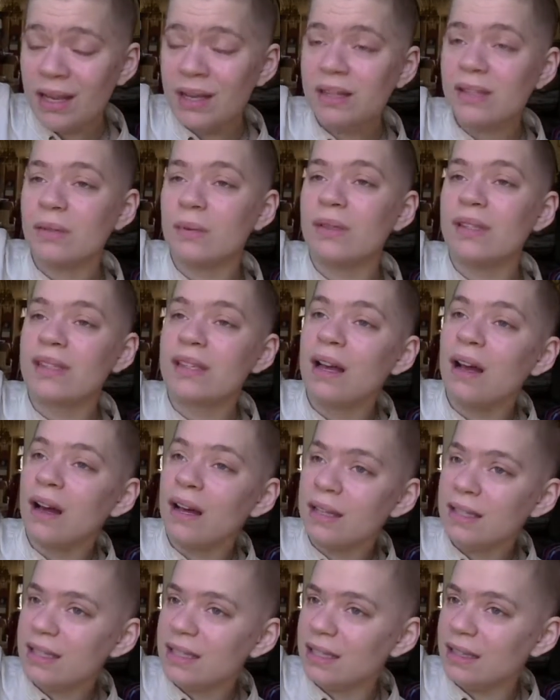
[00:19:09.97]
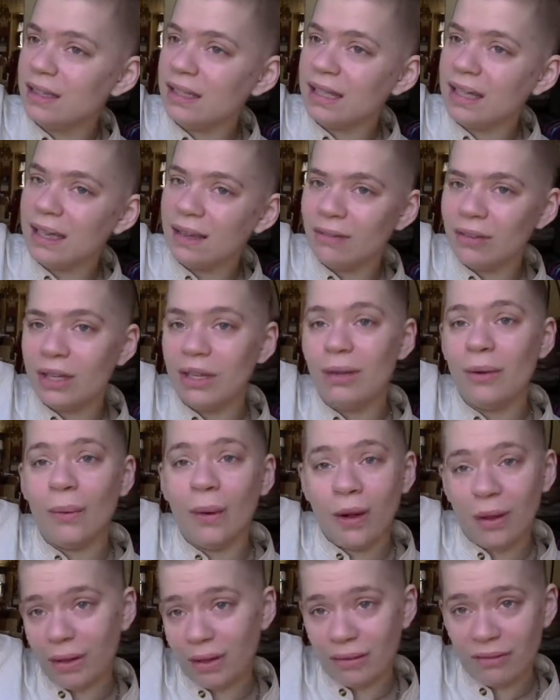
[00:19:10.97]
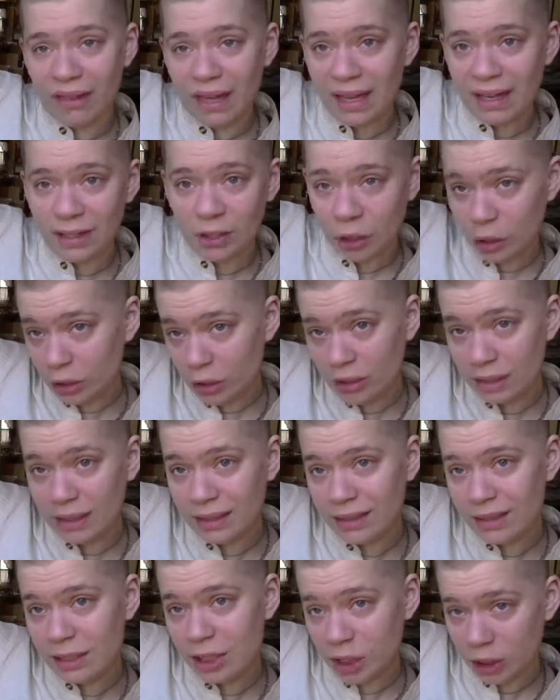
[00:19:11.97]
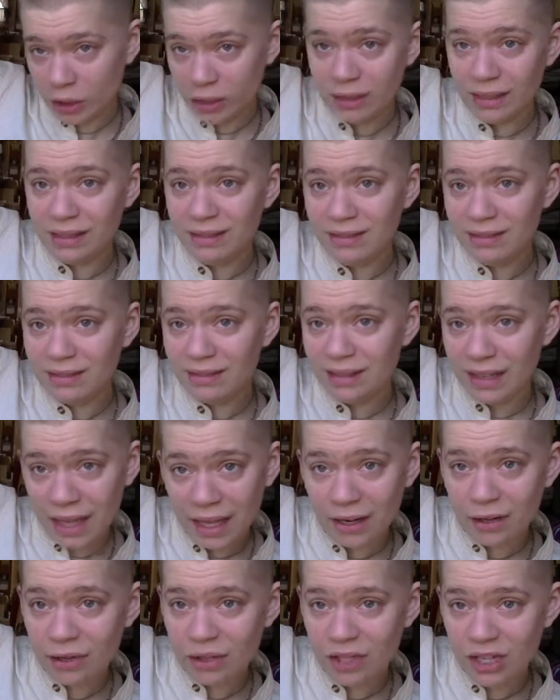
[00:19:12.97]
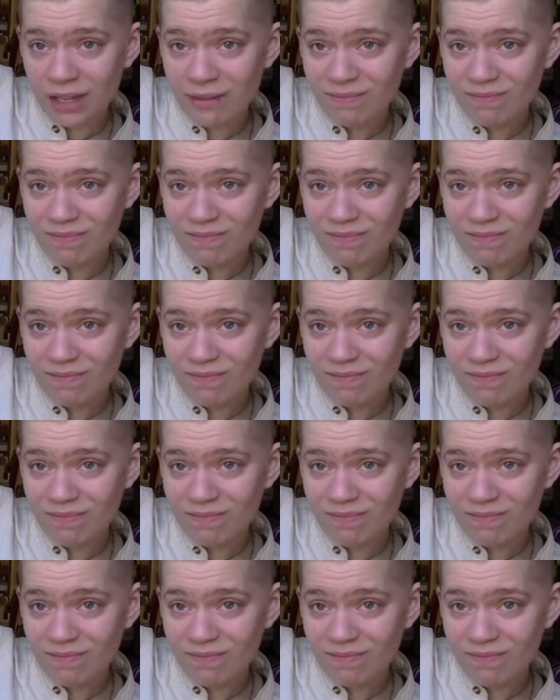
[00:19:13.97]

so it's constantly giving you all of that good, good energy.